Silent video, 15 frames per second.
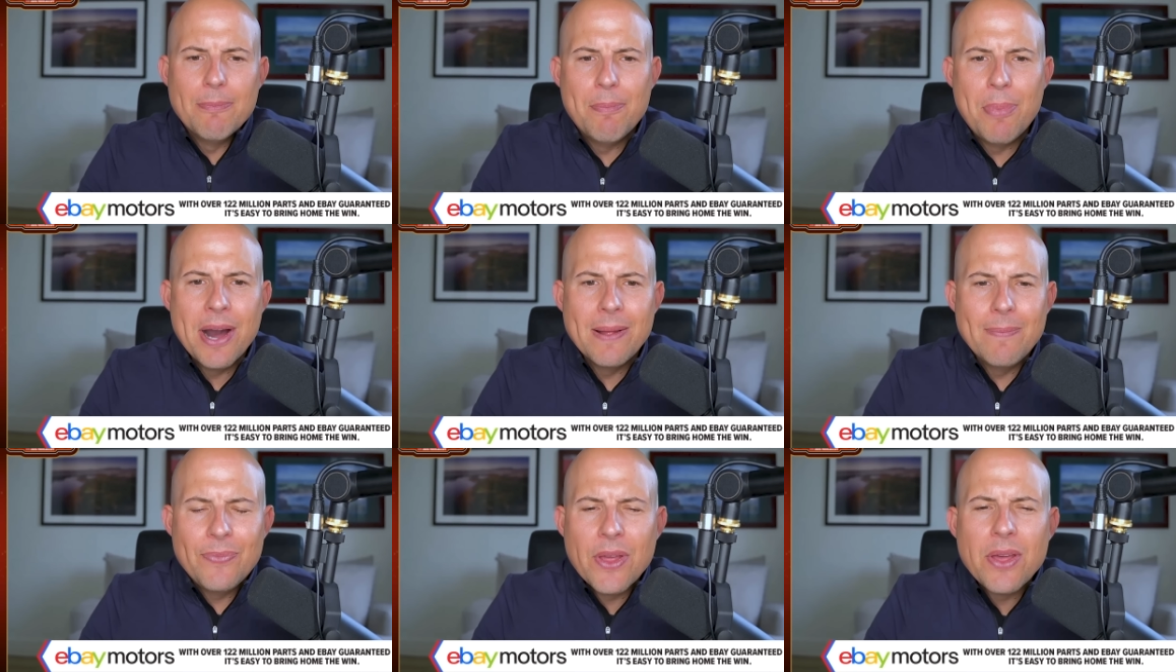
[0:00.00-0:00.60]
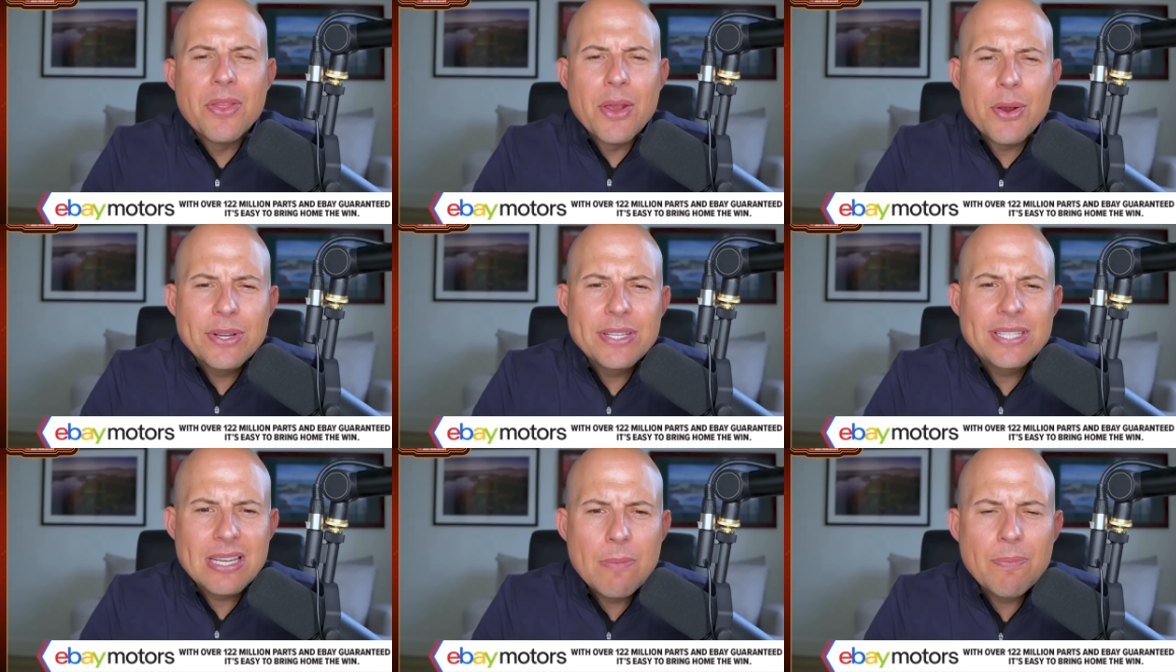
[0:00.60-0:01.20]
But th- there
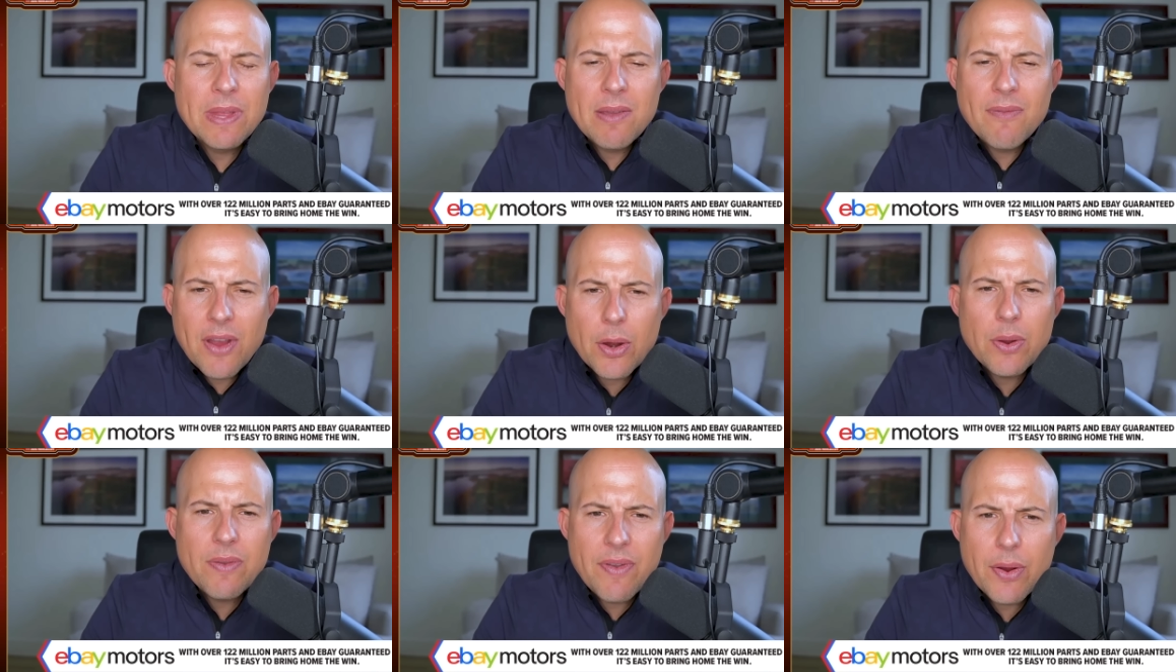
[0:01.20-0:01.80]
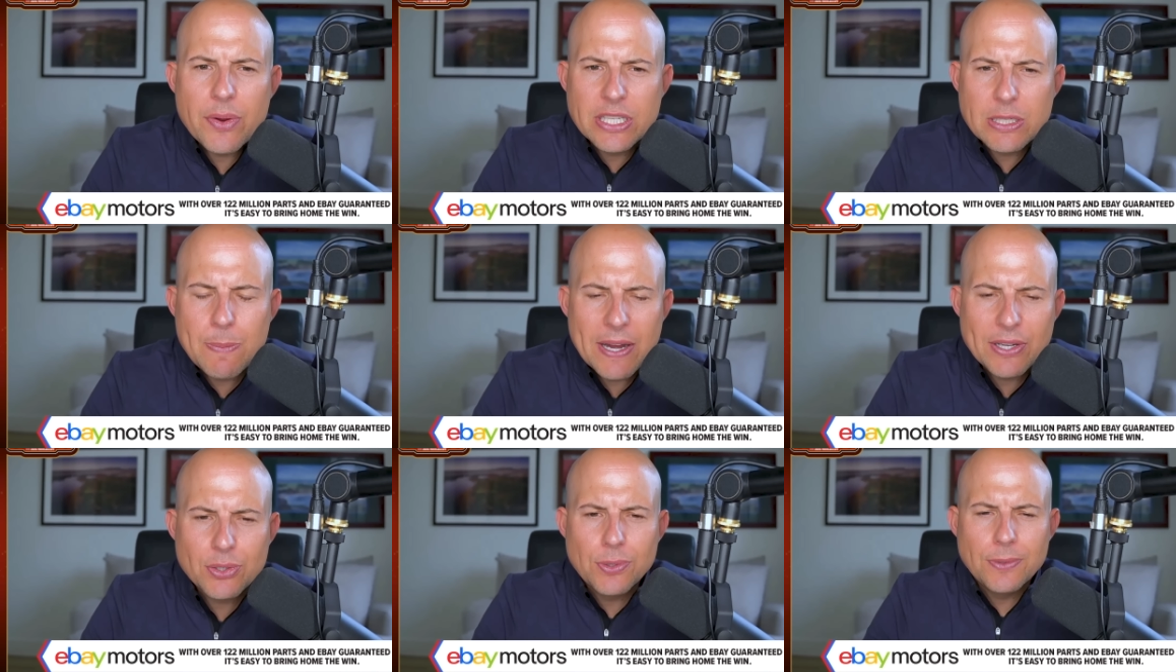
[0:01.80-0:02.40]
is something very very
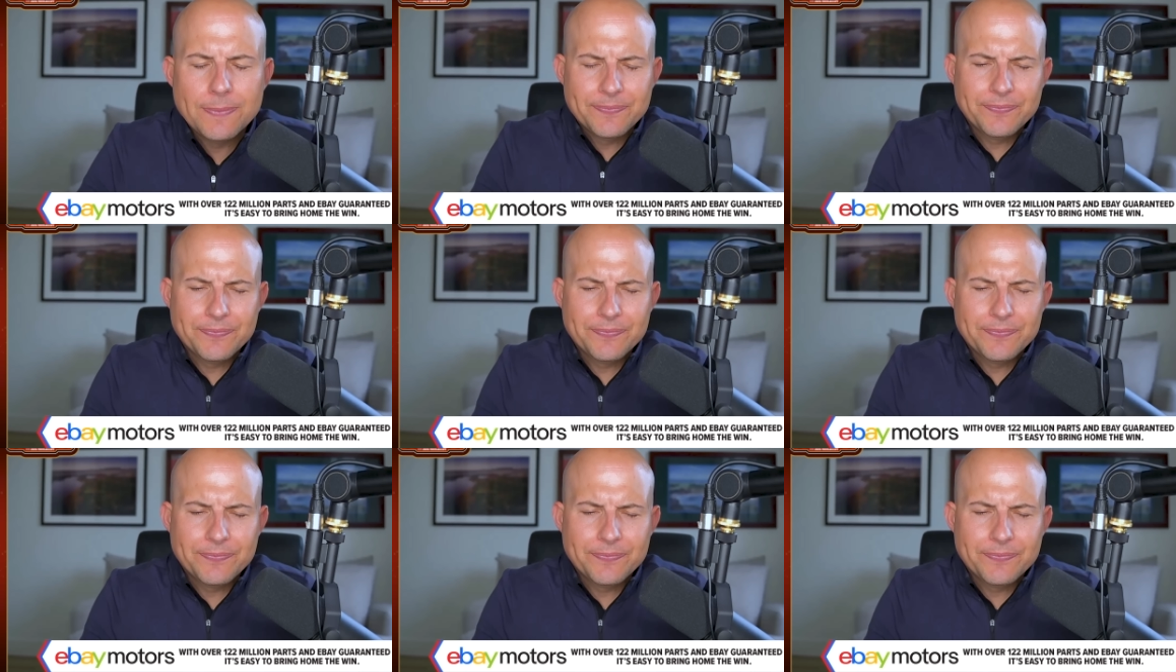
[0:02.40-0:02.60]
special